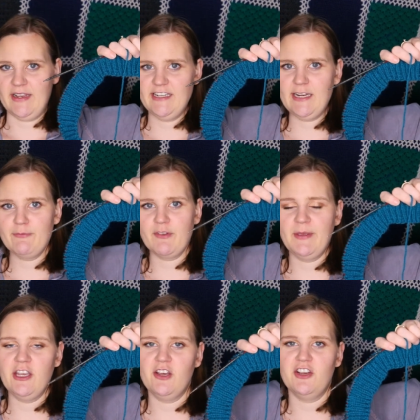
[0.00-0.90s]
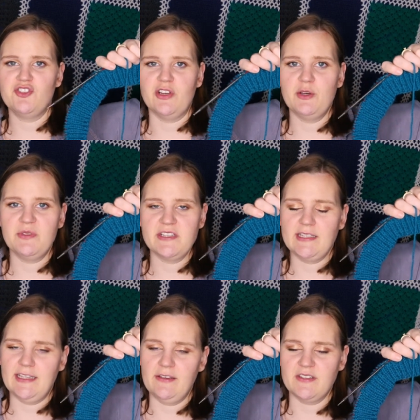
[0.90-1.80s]
I knit up from here, I joined it with the
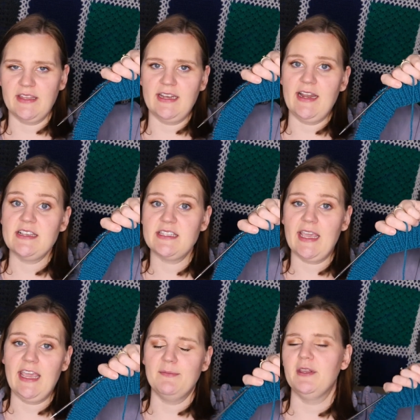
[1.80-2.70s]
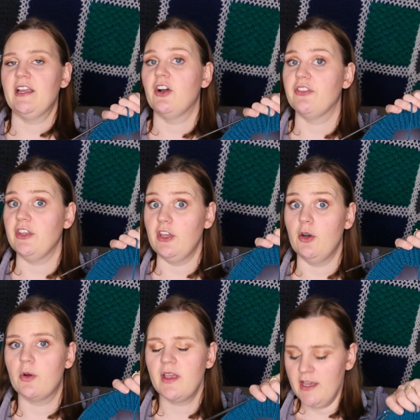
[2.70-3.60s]
sleeves, and then it has the cabling on the
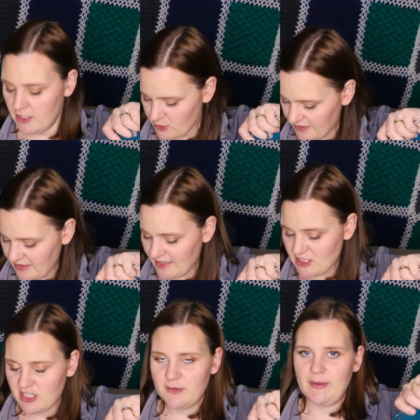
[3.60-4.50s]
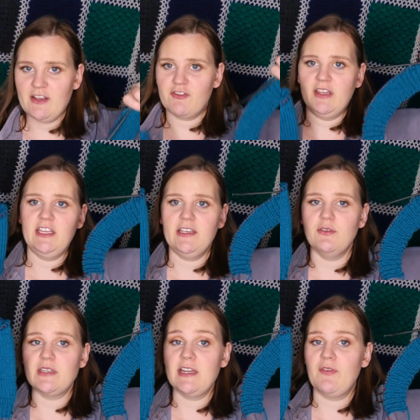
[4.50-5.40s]
yoke. So I think that's gonna be really
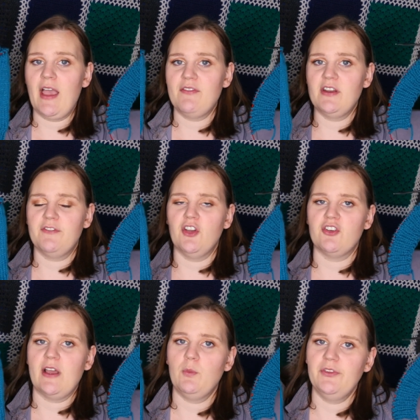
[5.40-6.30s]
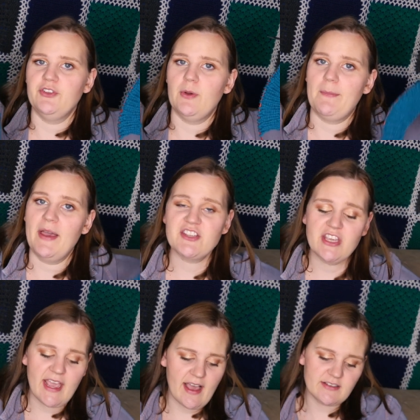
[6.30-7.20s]
cute. And if I have enough yarn, I will do a
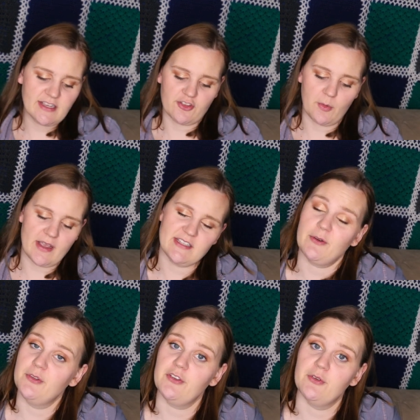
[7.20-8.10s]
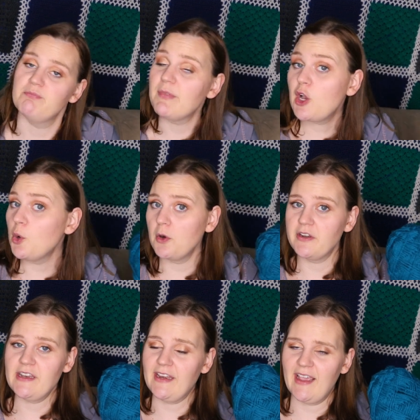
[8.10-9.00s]
matching hat. Otherwise, I will do a
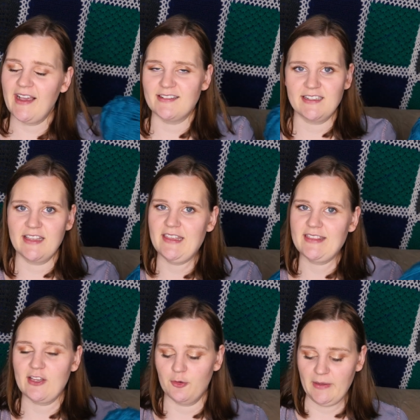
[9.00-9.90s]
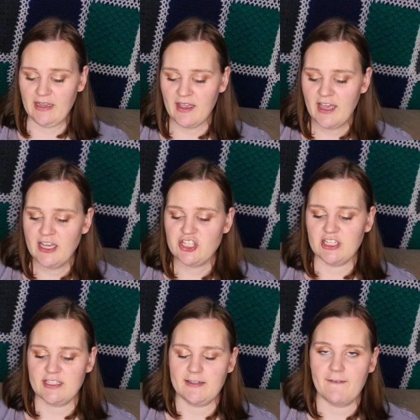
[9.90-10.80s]
coordinating hat. And I think that'll be
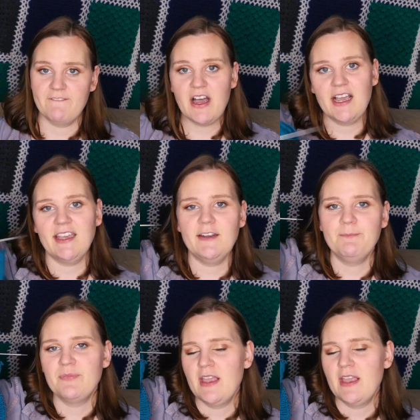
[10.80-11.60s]
just fine.